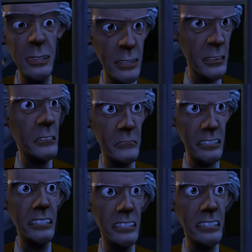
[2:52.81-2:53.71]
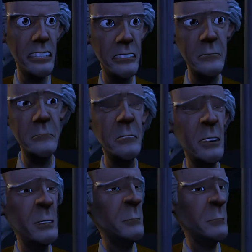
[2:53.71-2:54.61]
There's a key,
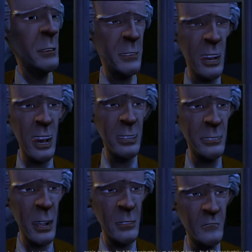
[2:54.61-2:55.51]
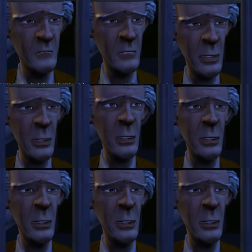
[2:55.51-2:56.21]
but it's probably up front.